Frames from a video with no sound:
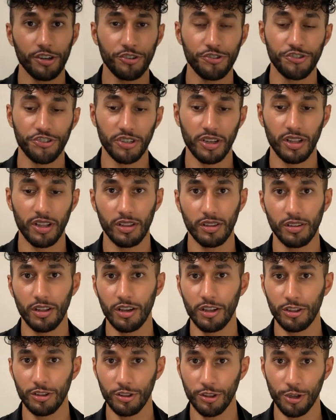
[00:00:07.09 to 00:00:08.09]
Gel
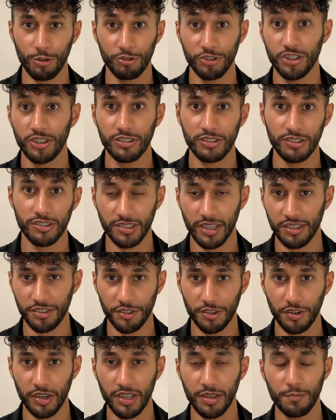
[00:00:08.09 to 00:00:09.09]
Lotion
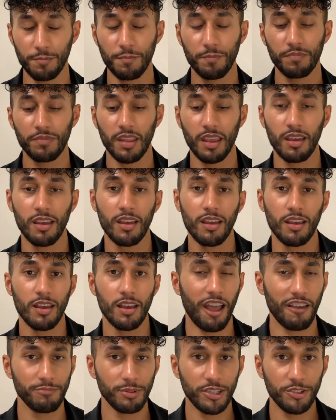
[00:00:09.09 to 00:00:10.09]
Sunscreen.
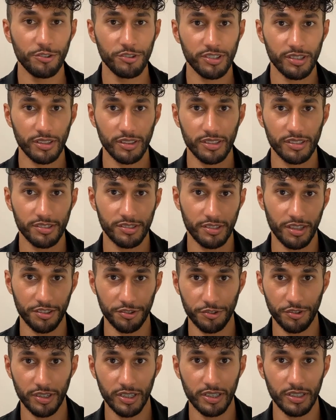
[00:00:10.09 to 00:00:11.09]
I've been using this
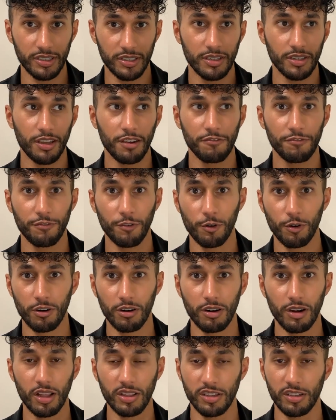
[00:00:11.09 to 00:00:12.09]
sunscreen
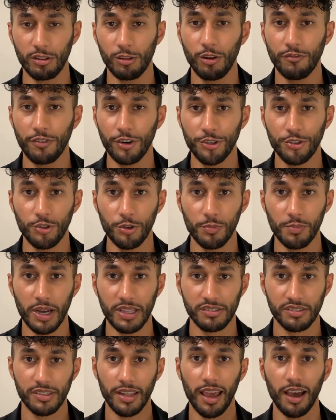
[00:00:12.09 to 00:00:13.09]
for a little over 2
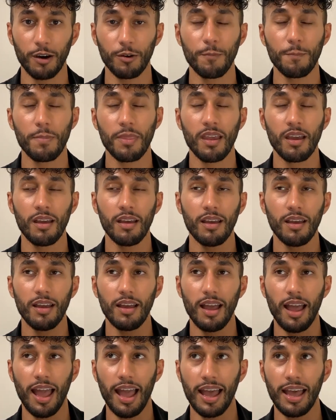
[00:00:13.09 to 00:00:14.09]
months now,
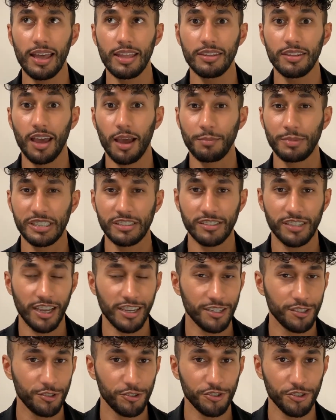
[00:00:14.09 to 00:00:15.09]
and I'm
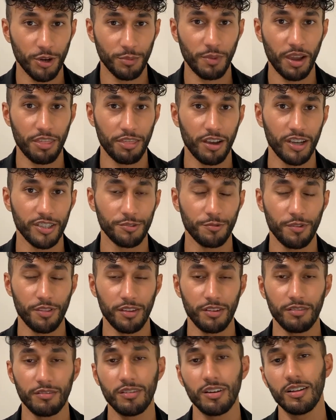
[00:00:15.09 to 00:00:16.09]
excited to share my thoughts with
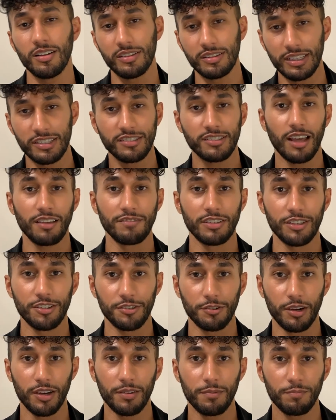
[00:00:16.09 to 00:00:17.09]
you. Let's dive
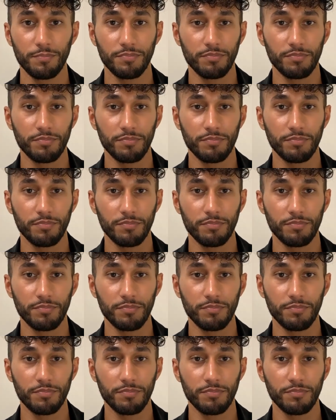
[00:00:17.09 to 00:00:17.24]
into it.